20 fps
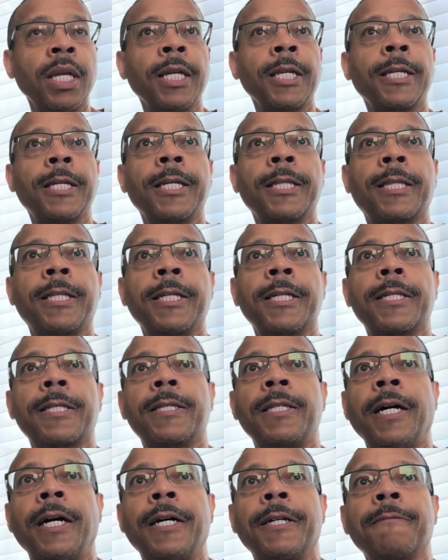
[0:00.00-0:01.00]
Get this
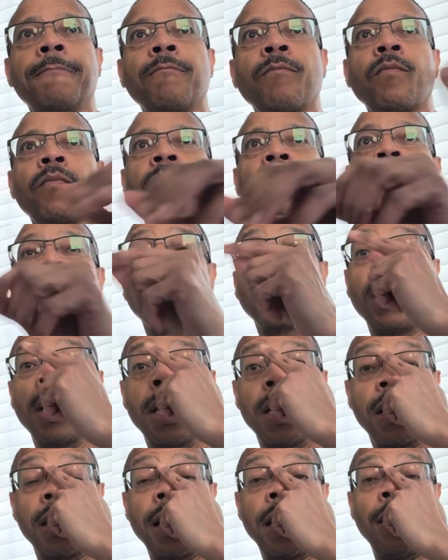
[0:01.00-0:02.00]
done,
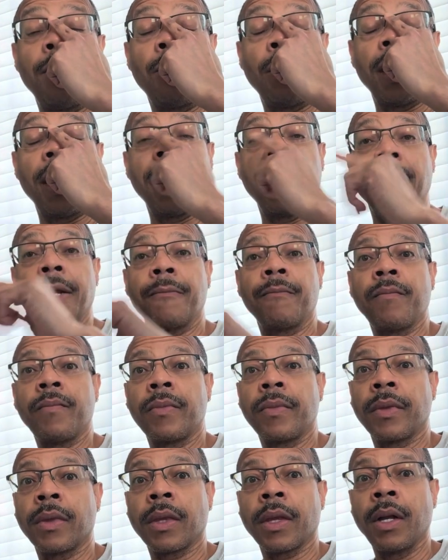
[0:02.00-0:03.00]
and that way
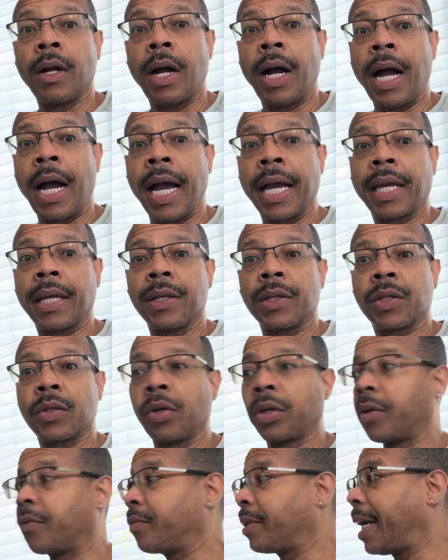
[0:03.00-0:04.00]
I can
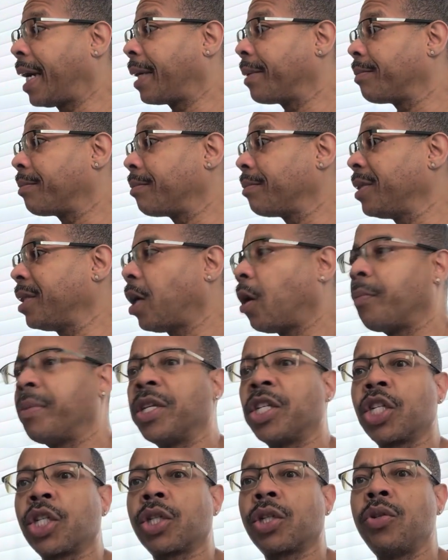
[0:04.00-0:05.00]
sort of not, you know,
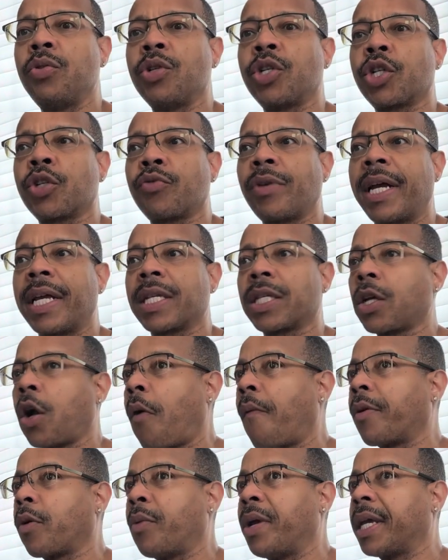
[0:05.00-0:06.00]
be too stressed
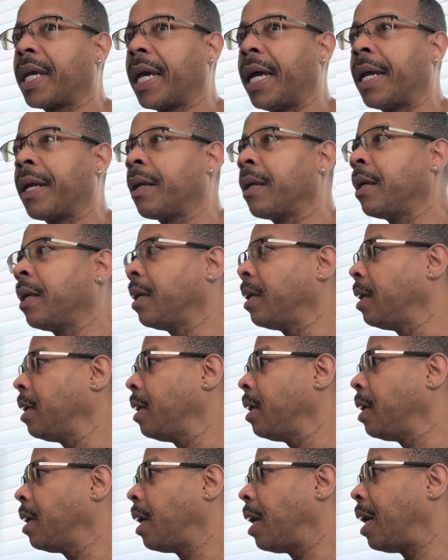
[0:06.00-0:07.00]
over the weekend.
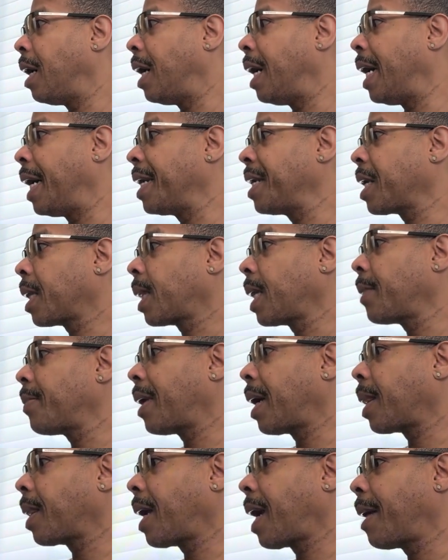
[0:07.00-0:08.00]
I need to clean
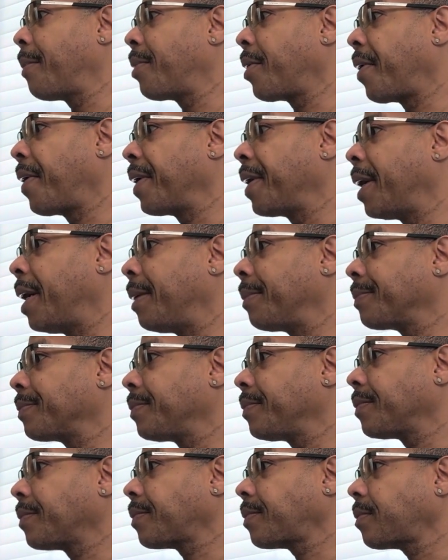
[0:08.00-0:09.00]
my library up,
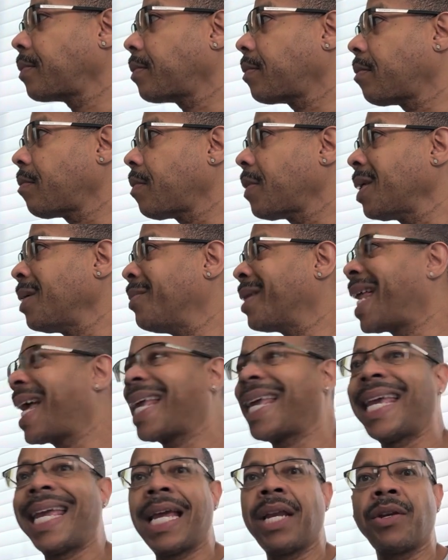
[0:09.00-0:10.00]
but I
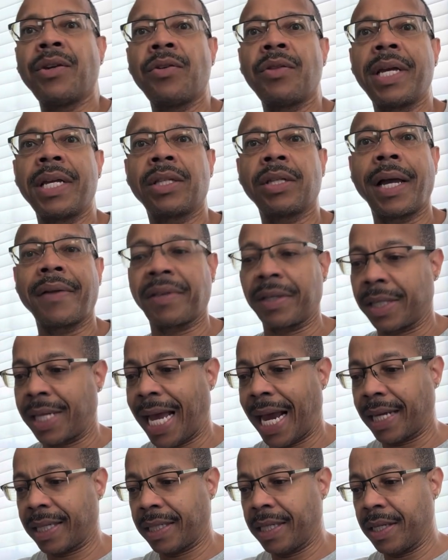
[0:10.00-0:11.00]
can't do that until after
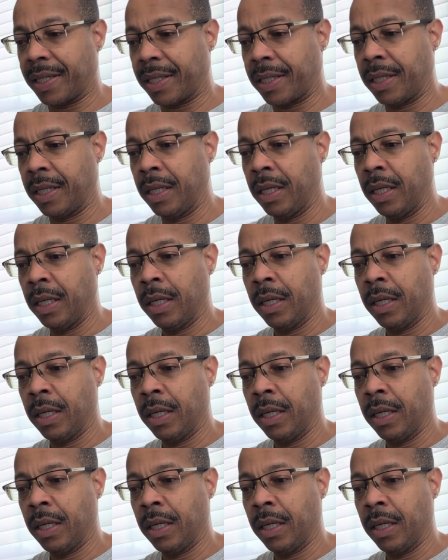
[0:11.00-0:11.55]
tax season.